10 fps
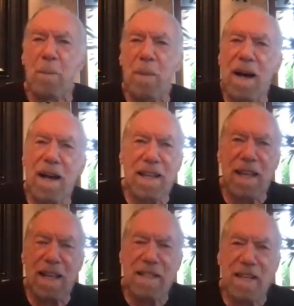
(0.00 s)
Baja
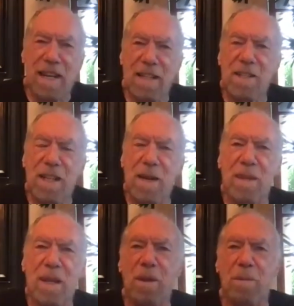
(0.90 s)
Cantina, same
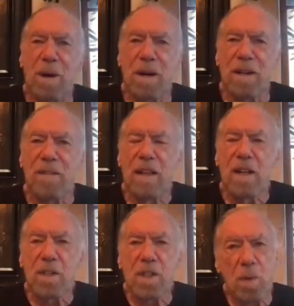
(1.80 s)
thing with Martin.
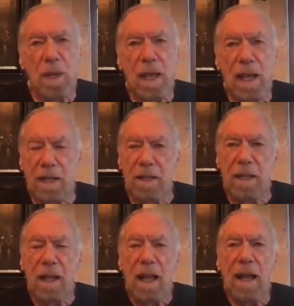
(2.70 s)
So we had it.
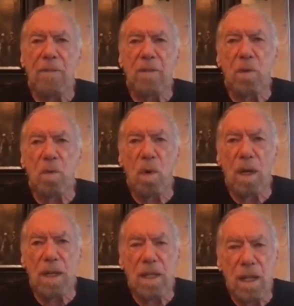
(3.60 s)
After
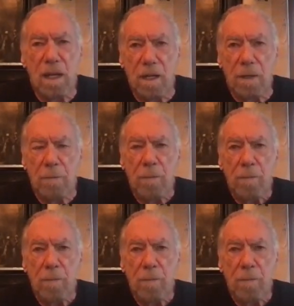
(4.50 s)
one year,